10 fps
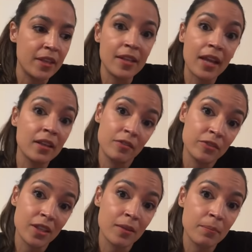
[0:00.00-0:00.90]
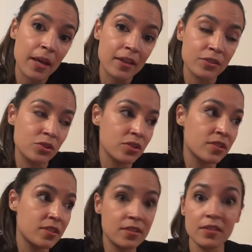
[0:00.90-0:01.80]
it negatively impacts,
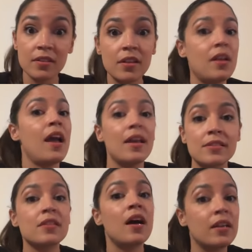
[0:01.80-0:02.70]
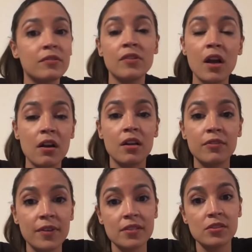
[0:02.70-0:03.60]
just has a lot of knock-on
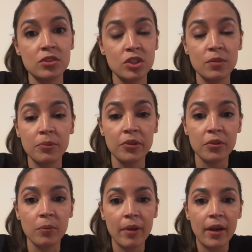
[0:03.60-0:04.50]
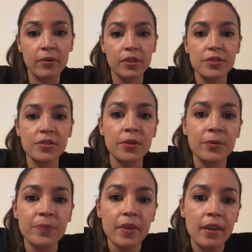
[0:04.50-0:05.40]
effects on geopolitical power.
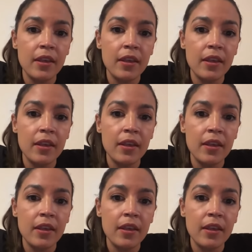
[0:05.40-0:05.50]
So